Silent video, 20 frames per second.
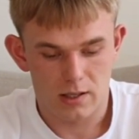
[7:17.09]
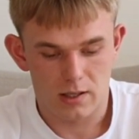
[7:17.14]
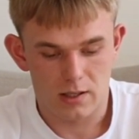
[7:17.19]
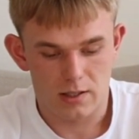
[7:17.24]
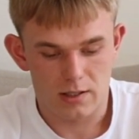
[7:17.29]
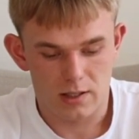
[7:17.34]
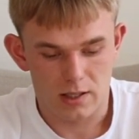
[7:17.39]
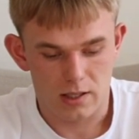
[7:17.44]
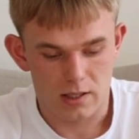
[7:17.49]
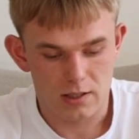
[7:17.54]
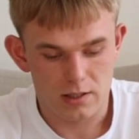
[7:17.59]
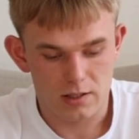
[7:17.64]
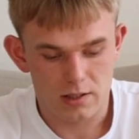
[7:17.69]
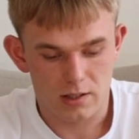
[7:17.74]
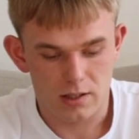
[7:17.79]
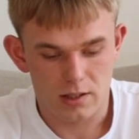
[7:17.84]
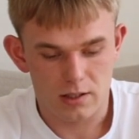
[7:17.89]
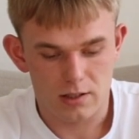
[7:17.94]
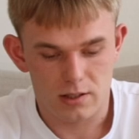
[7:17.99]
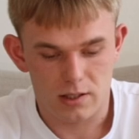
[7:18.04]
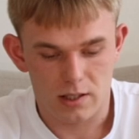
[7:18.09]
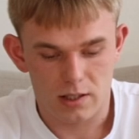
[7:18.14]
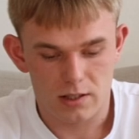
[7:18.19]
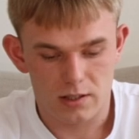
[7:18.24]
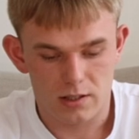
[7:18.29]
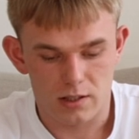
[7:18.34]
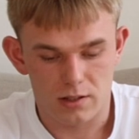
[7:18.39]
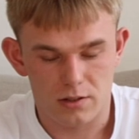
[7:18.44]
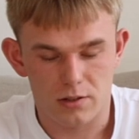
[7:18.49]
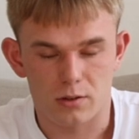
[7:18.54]
it sends this
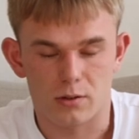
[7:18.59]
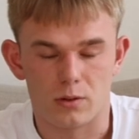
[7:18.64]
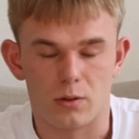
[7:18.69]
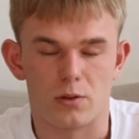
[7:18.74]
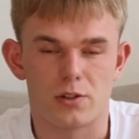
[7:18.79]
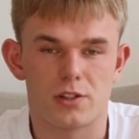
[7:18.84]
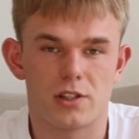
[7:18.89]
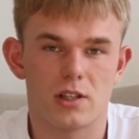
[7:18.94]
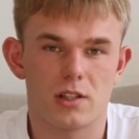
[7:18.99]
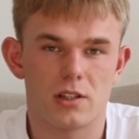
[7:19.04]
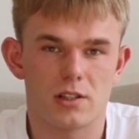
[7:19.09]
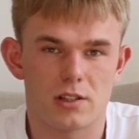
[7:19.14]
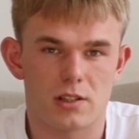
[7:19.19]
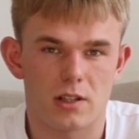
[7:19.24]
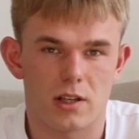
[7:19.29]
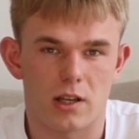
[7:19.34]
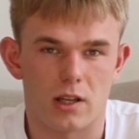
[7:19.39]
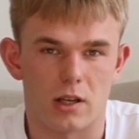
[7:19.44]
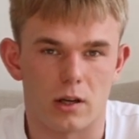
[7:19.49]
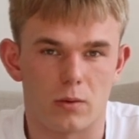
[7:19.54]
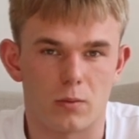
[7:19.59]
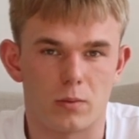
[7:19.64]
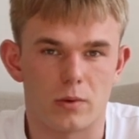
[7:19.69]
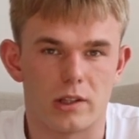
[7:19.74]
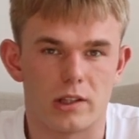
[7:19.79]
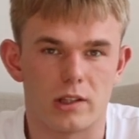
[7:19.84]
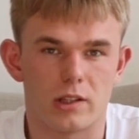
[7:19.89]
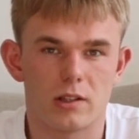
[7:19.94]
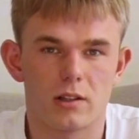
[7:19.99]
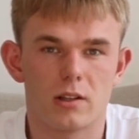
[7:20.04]
text into Google Sheets, and
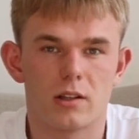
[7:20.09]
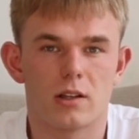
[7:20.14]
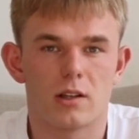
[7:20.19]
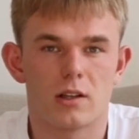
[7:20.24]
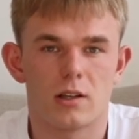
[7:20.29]
we